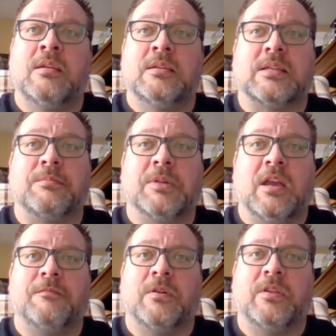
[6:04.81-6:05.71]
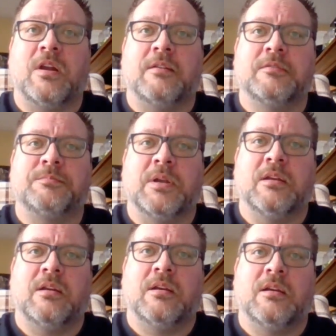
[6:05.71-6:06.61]
Some care for their
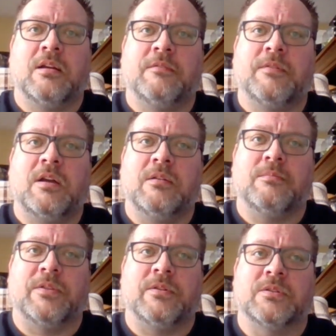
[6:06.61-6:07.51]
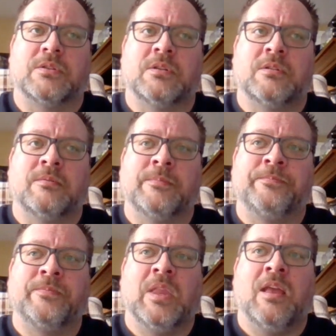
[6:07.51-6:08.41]
offspring of other mothers.
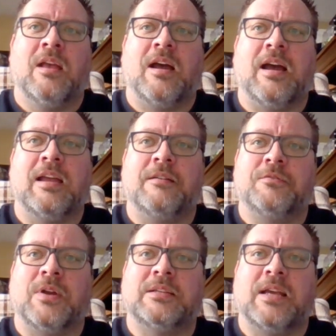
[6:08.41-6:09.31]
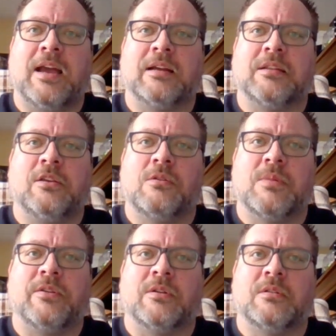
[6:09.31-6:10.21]
I have tried to act like your
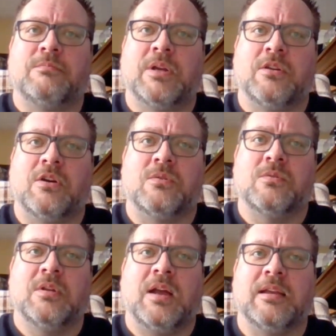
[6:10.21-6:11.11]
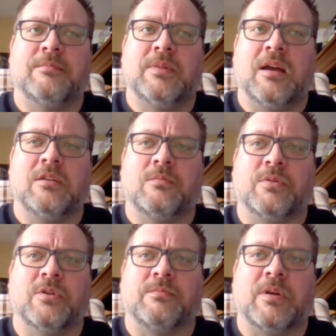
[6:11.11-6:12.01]
mother, but no, I am not your
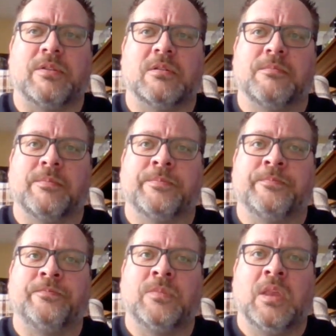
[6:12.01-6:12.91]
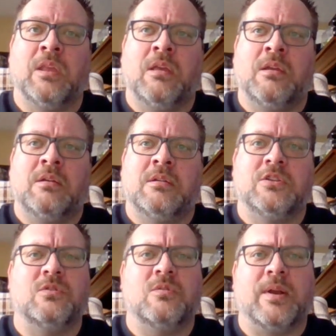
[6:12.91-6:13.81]
birth mother."
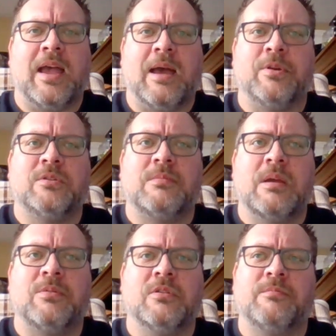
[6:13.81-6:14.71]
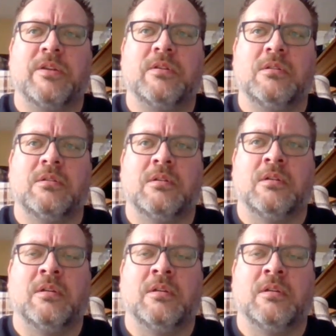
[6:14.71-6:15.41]
"Do you know what happened to my birth mother?"